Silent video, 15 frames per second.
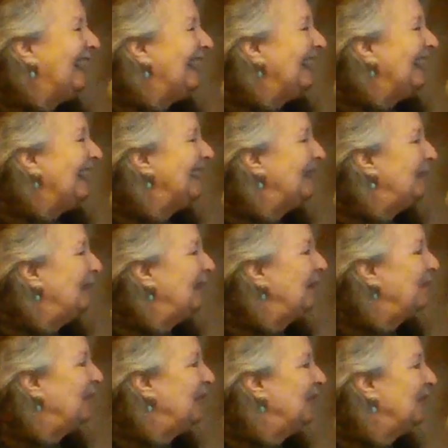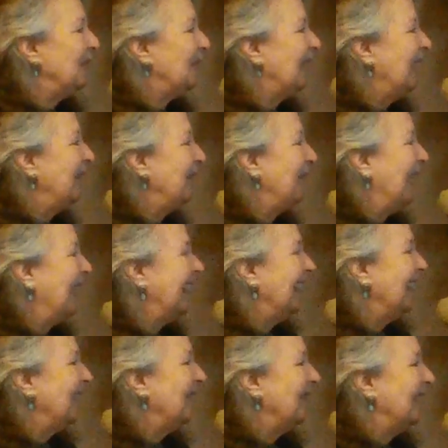It's been abused rather
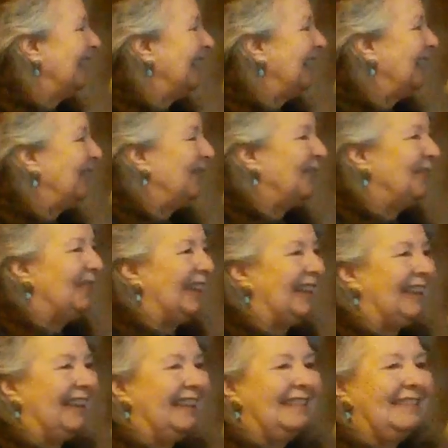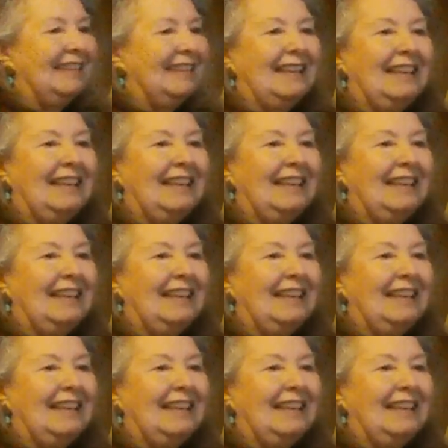badly over the last few decades.